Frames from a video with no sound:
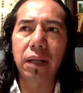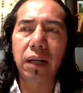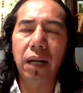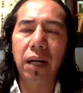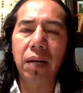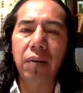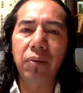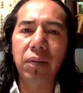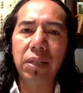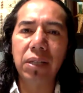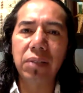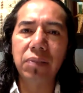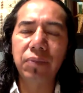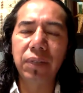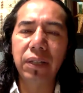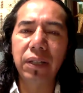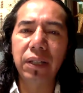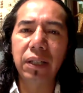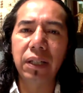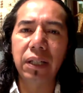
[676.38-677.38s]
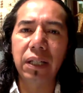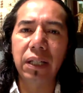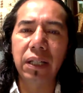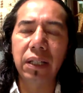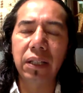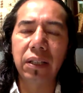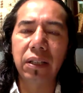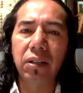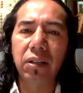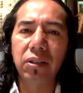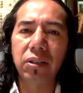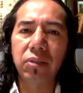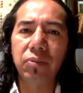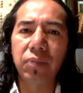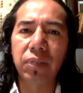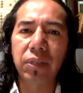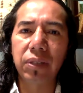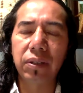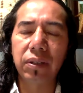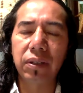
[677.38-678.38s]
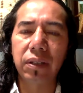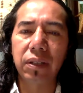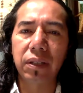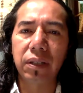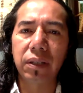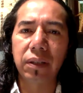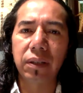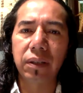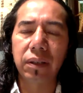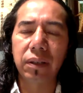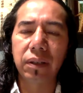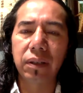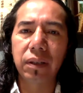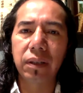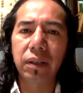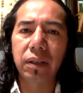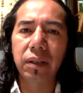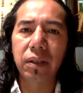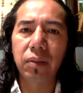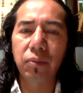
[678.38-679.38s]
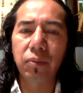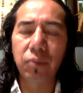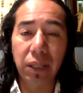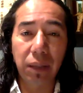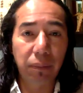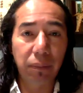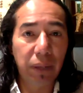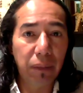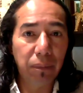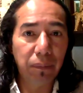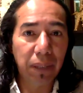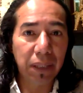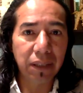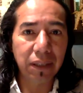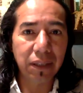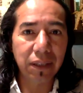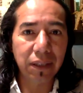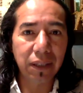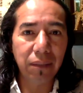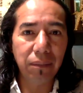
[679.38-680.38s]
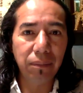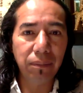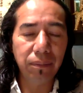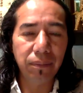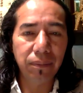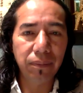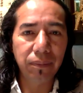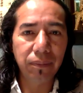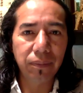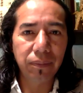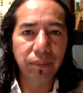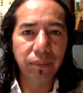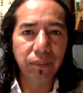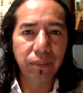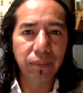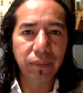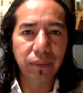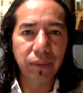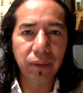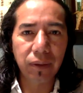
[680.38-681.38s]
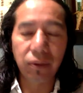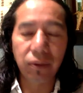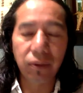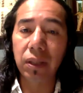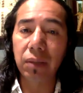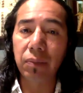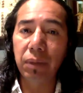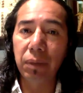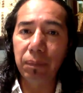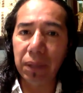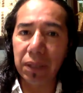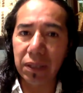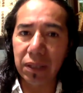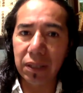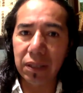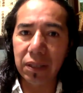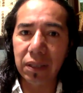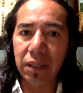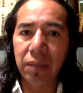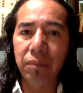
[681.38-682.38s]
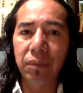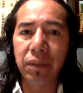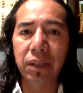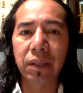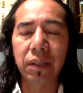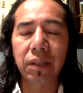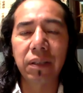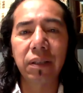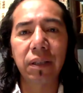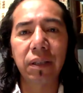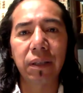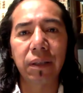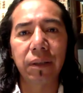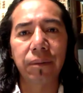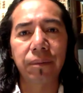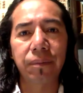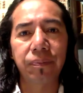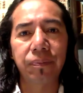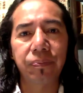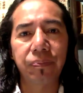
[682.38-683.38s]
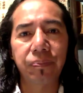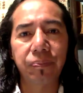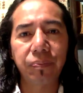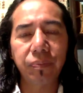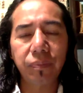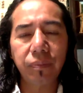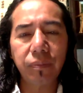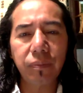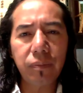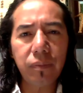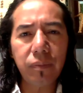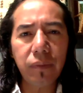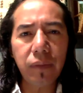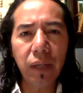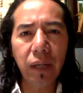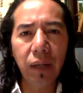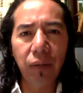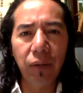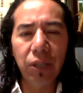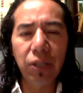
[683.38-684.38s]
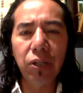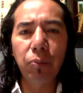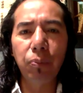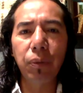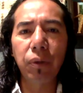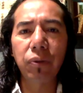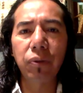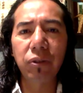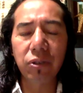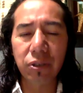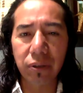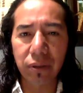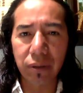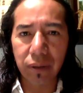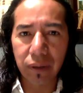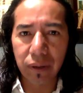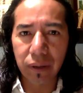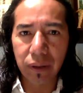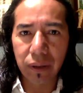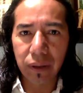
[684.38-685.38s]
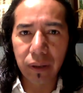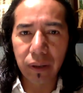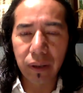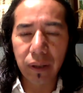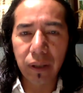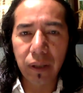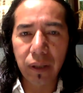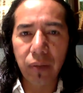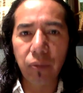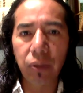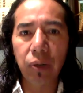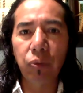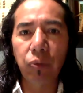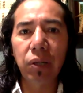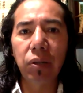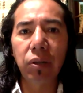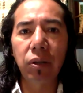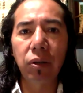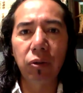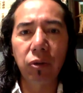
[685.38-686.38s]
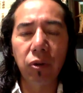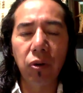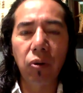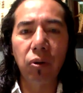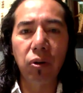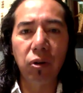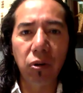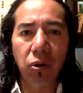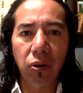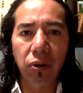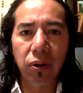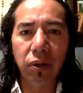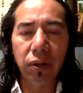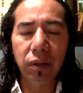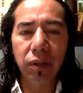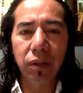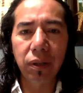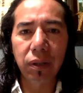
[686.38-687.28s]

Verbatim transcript: I was very in touch with uh, with the milpa system. You know, the milpa system is um, a way of production where we grow corn,